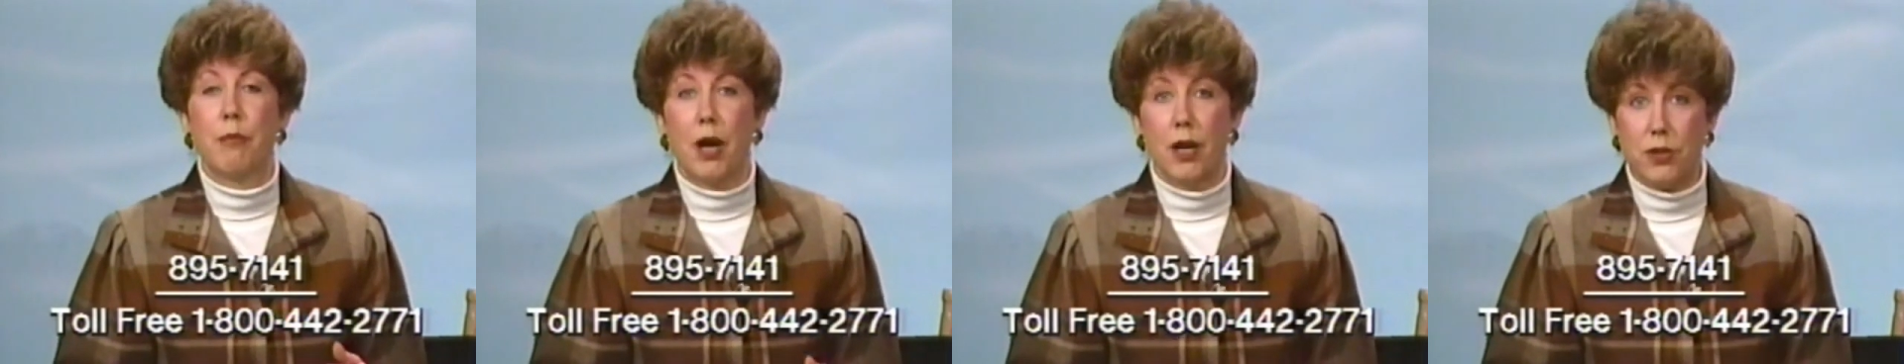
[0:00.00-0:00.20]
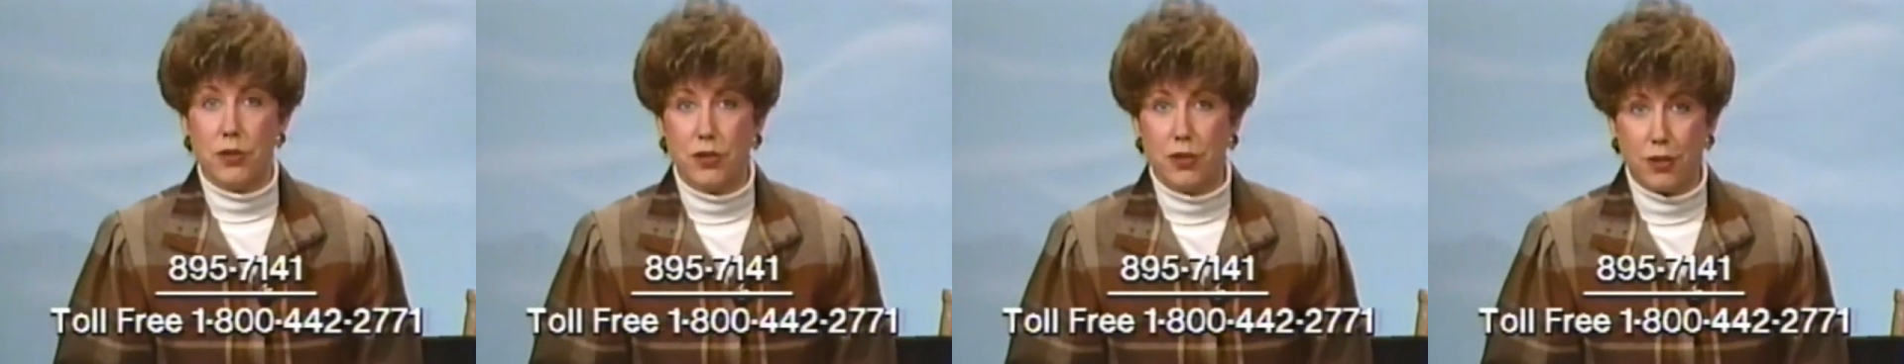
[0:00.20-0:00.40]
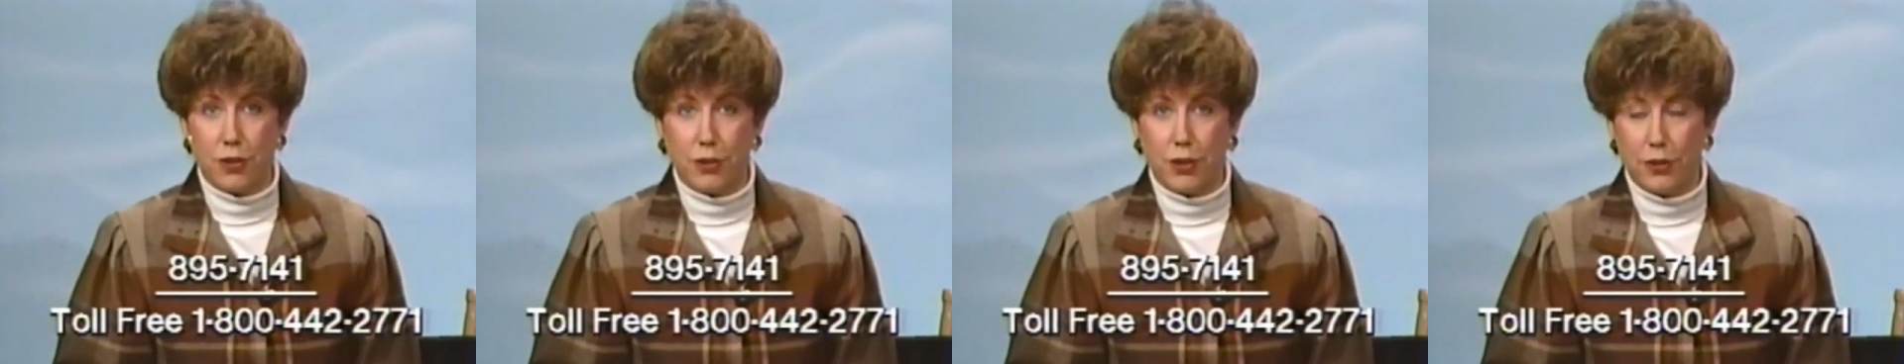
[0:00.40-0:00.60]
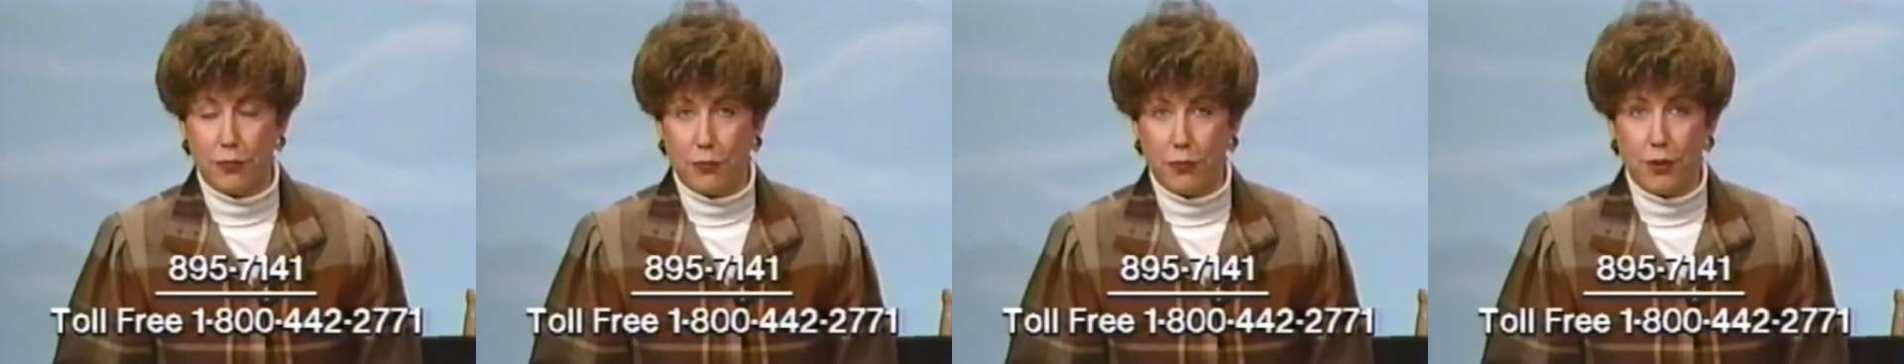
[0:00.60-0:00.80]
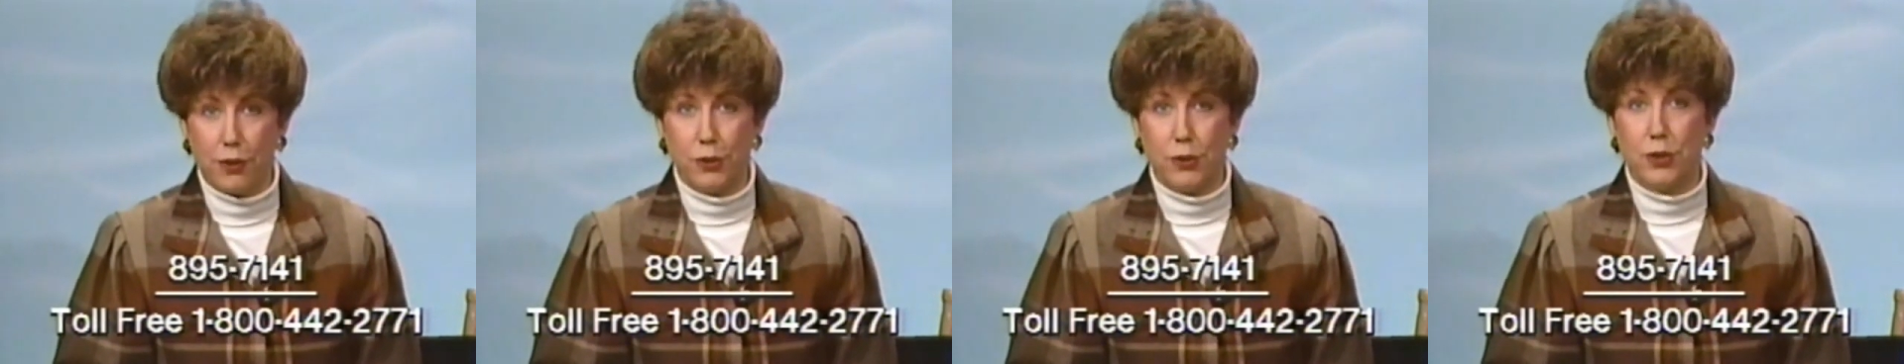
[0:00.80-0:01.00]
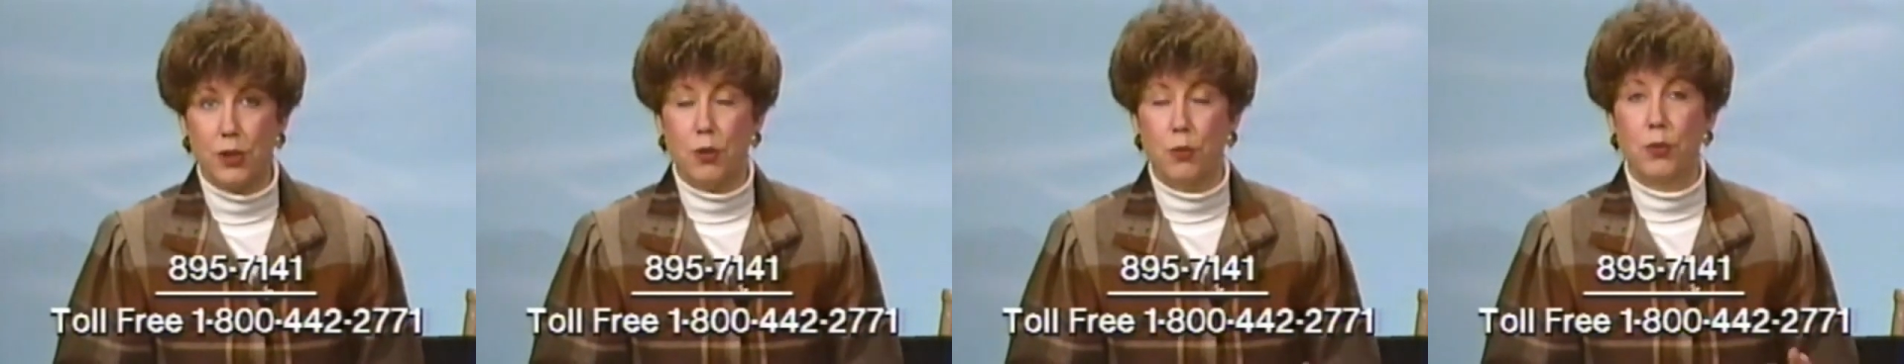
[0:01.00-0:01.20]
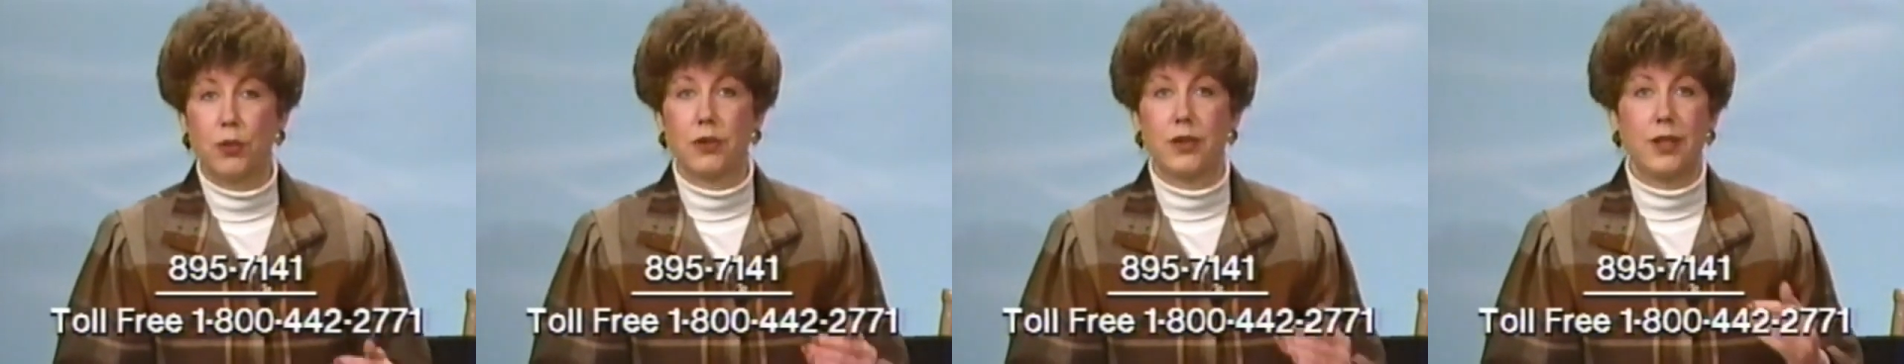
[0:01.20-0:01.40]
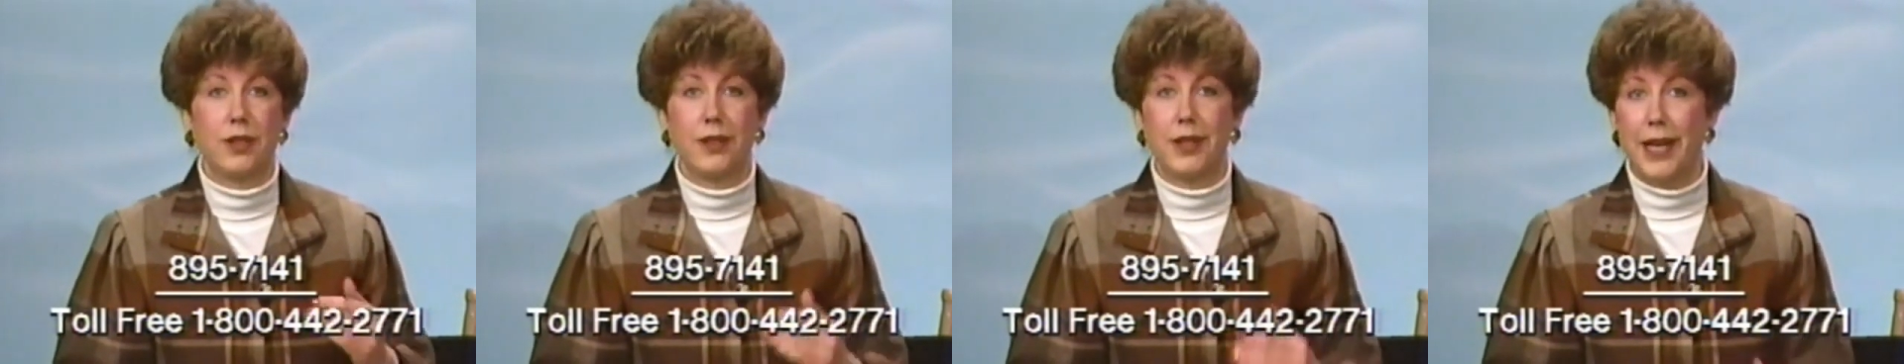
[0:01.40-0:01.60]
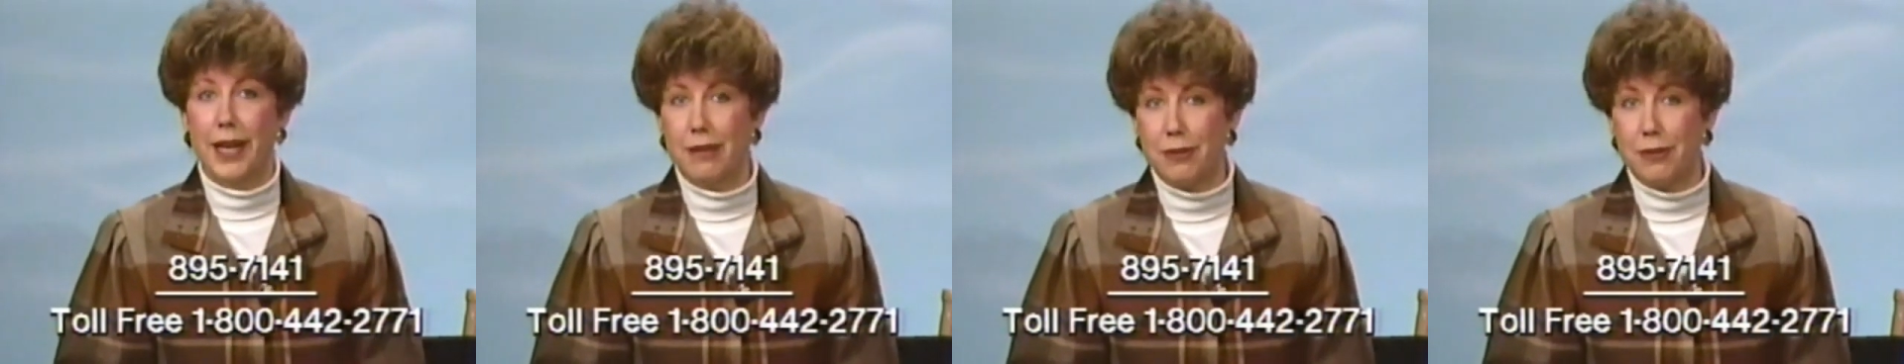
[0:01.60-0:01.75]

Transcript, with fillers: March 31st. So we'll need the